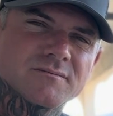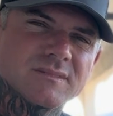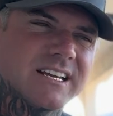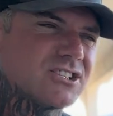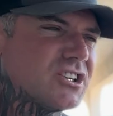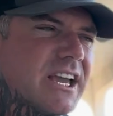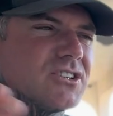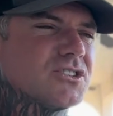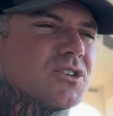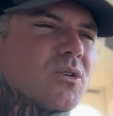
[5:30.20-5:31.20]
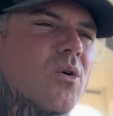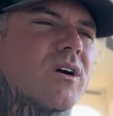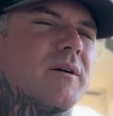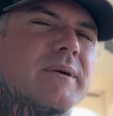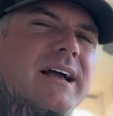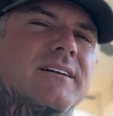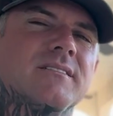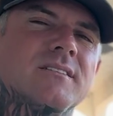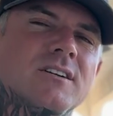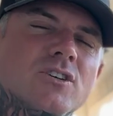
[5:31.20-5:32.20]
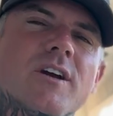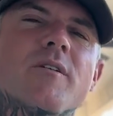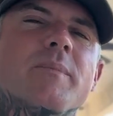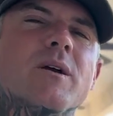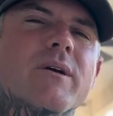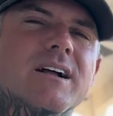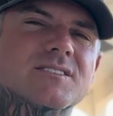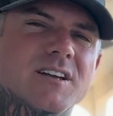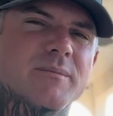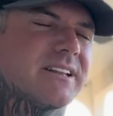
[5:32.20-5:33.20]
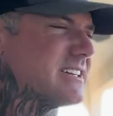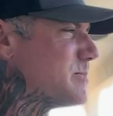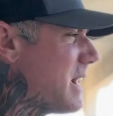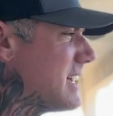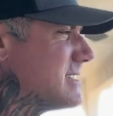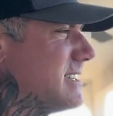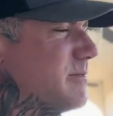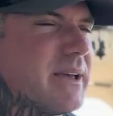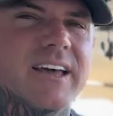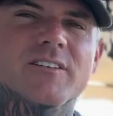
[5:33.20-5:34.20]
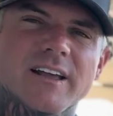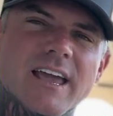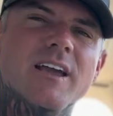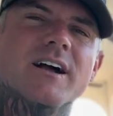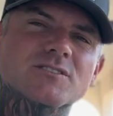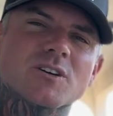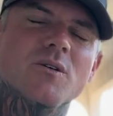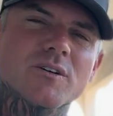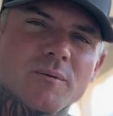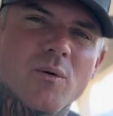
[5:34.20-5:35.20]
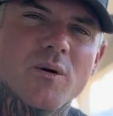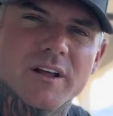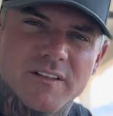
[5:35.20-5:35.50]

It changes your aura, man. You ever be around somebody that's positive, man? They're like, hey, how's it going? Good morning.